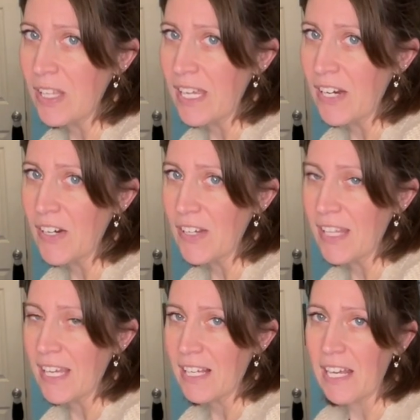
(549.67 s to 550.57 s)
there
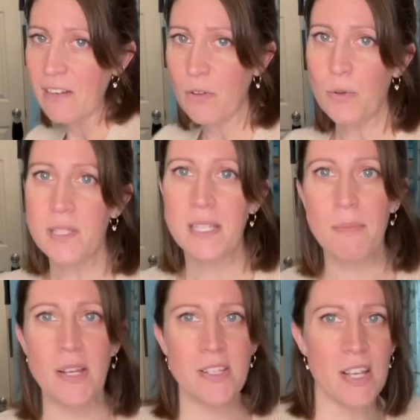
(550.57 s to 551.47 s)
that kind of holds the
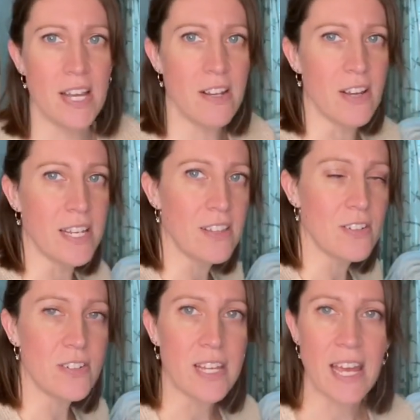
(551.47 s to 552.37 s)
belt on
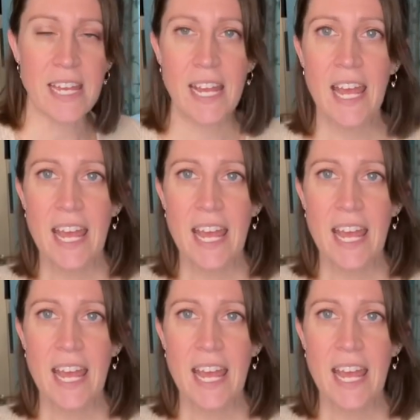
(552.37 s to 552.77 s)
either side,